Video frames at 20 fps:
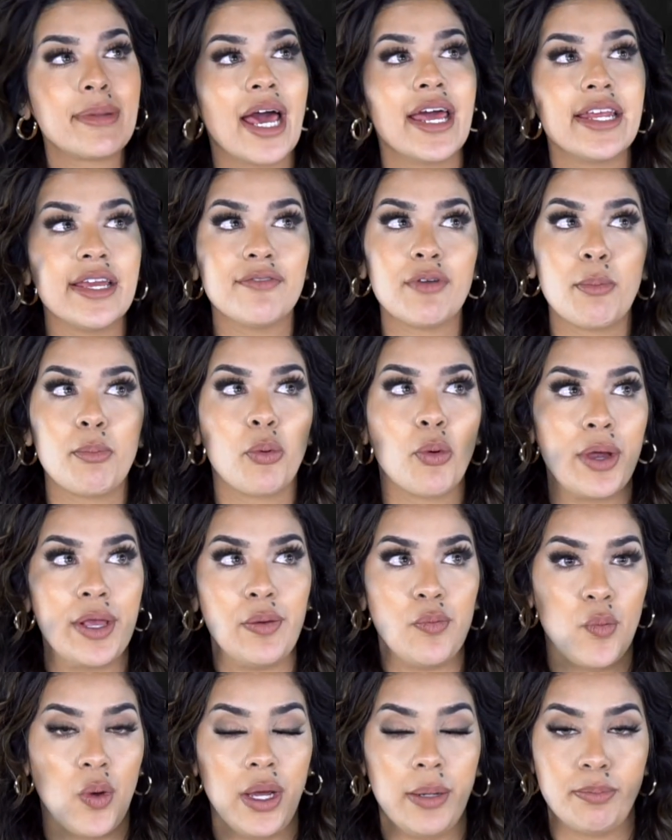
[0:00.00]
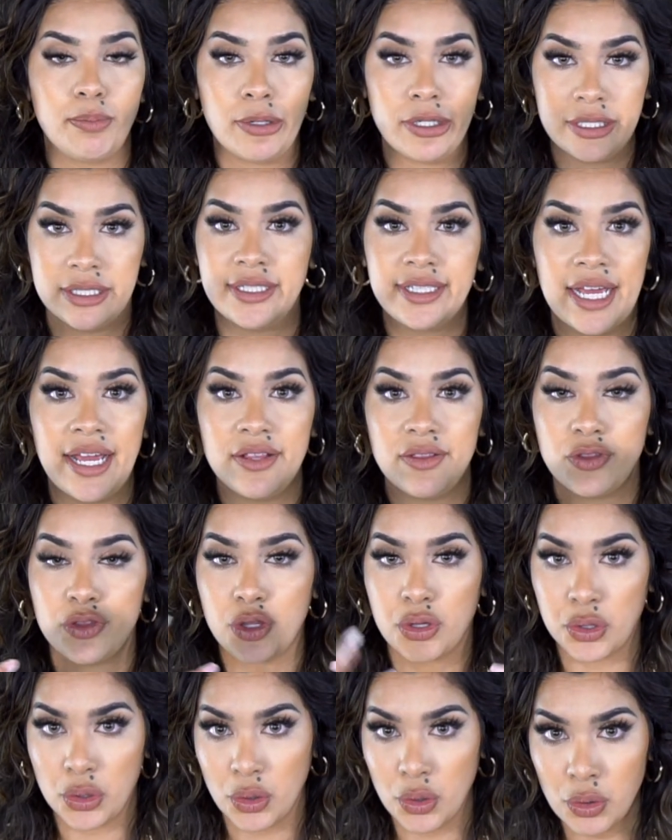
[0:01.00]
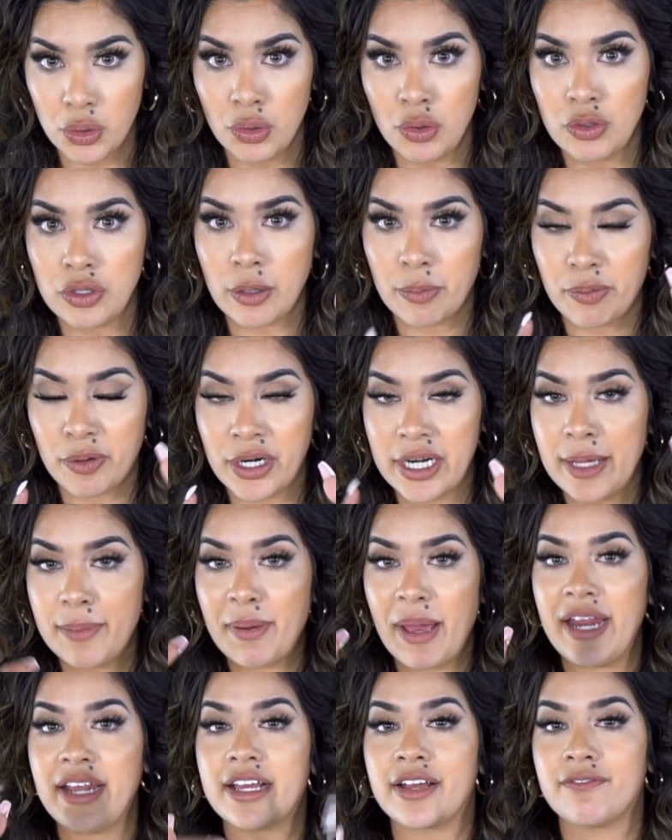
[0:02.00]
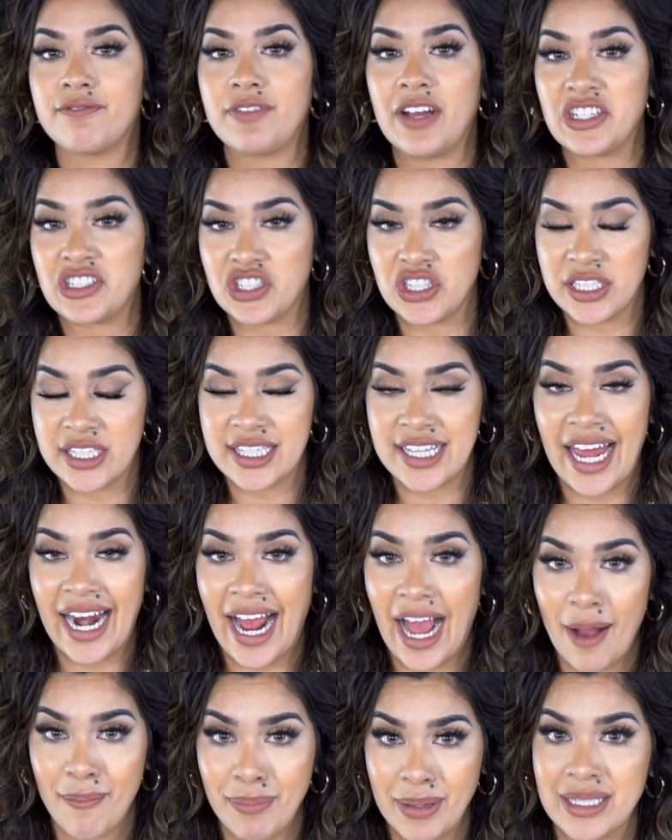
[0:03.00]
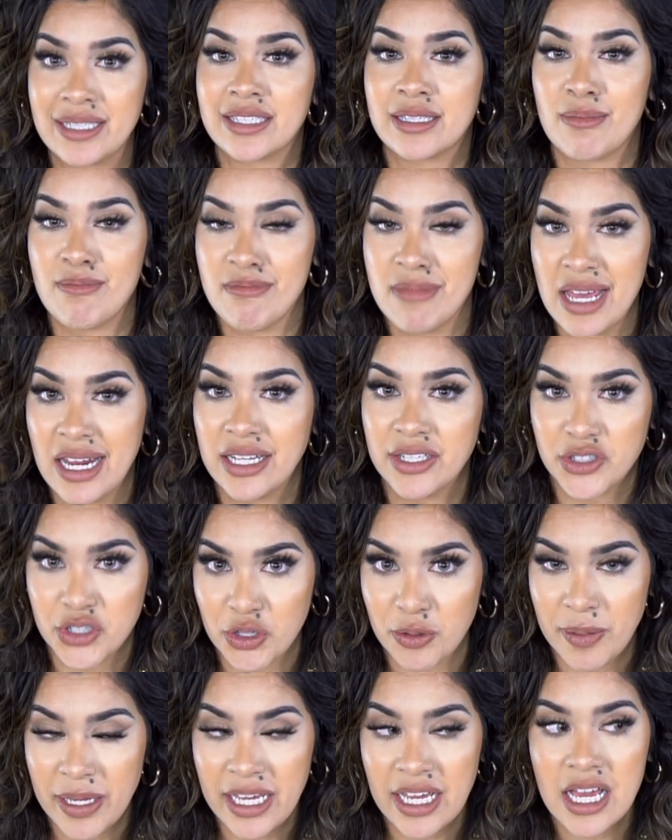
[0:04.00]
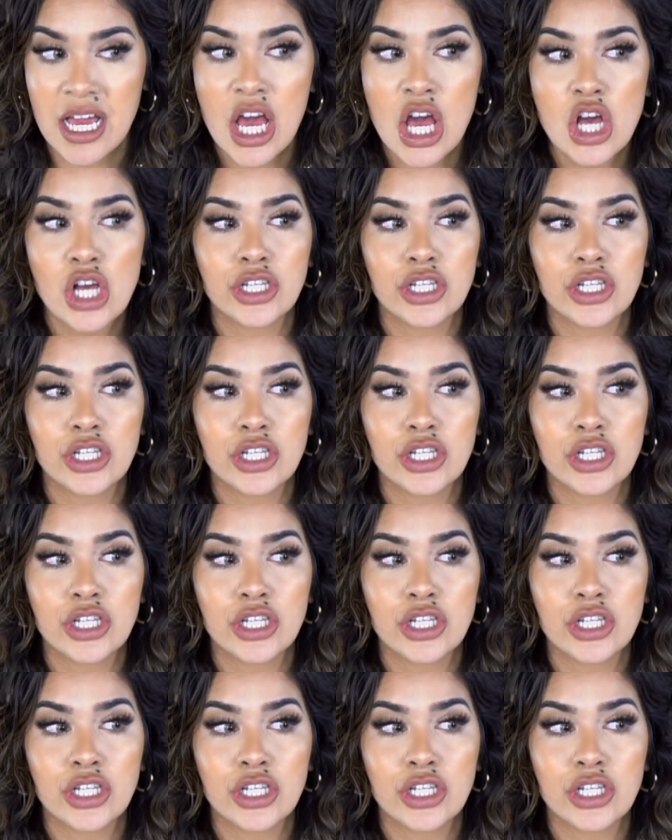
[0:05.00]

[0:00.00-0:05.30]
not even 0.1% through the pretty petty confessions that have been submitted to me.